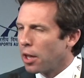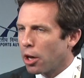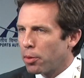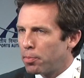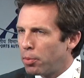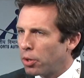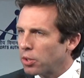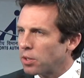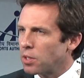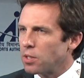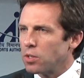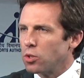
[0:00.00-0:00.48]

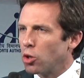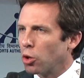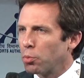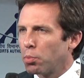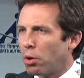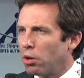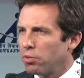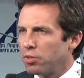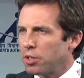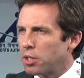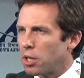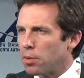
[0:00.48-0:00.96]
airport is not
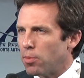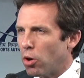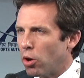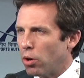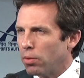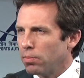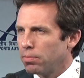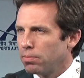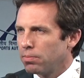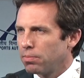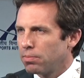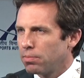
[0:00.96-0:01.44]
profitable.
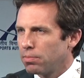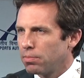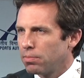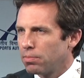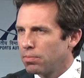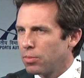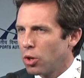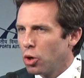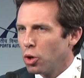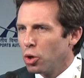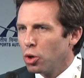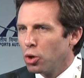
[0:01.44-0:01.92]

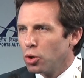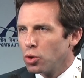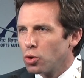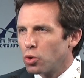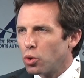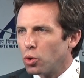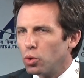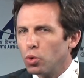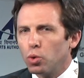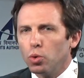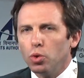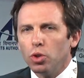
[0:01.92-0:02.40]

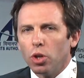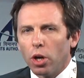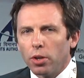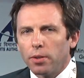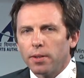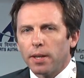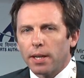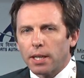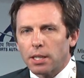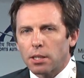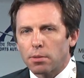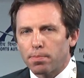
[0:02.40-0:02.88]
So do
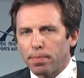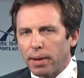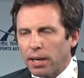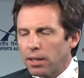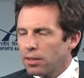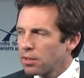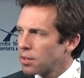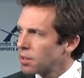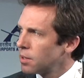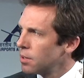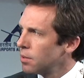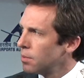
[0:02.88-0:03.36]
not
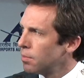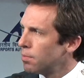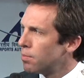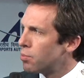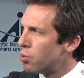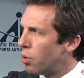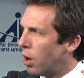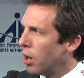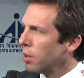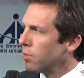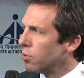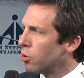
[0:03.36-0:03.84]
expect
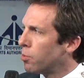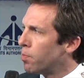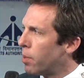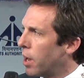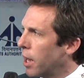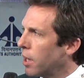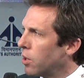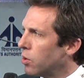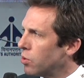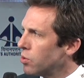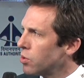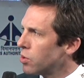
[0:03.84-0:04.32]
private
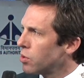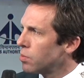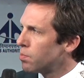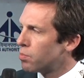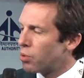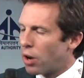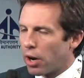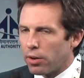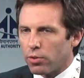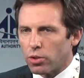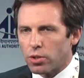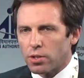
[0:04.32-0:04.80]
players,
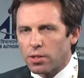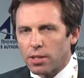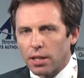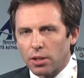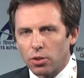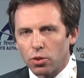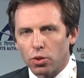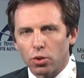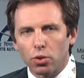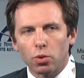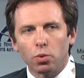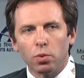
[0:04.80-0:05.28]
private
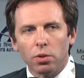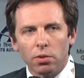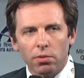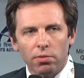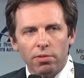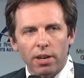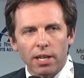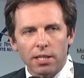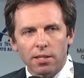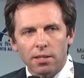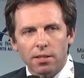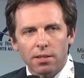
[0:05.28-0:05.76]
sector, to
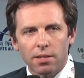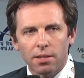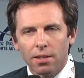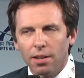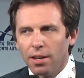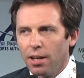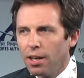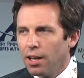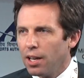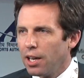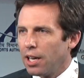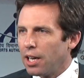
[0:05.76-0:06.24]
invest
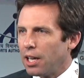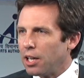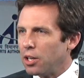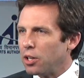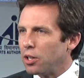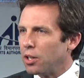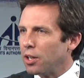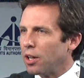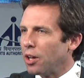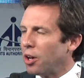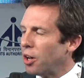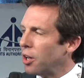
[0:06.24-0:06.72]

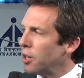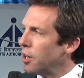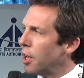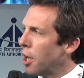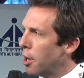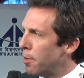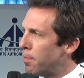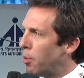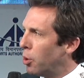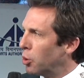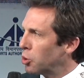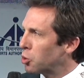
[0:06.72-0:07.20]
in an
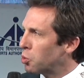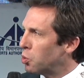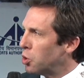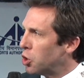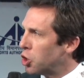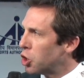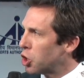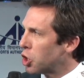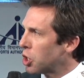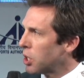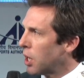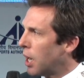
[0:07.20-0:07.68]
airport
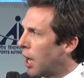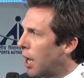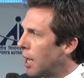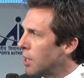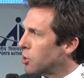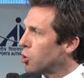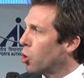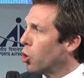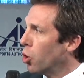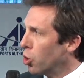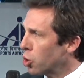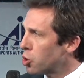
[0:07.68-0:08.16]
which
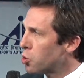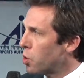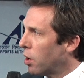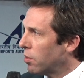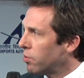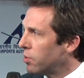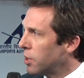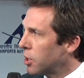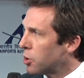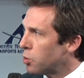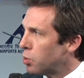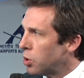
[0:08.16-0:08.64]
has a low
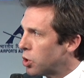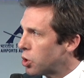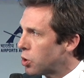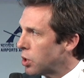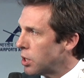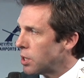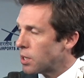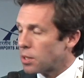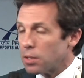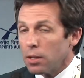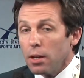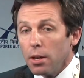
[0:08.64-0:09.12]
traffic, which
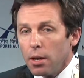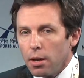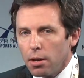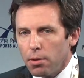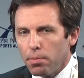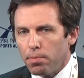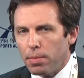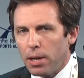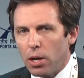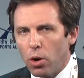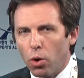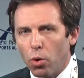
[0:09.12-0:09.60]
is
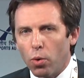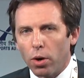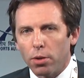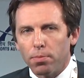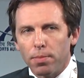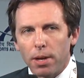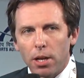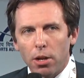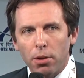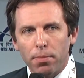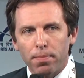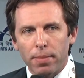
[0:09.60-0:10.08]
below 1
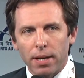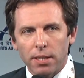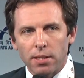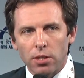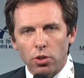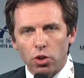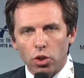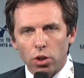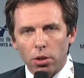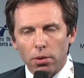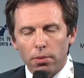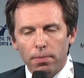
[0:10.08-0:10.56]
million
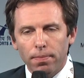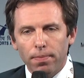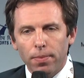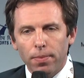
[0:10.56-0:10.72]
passengers.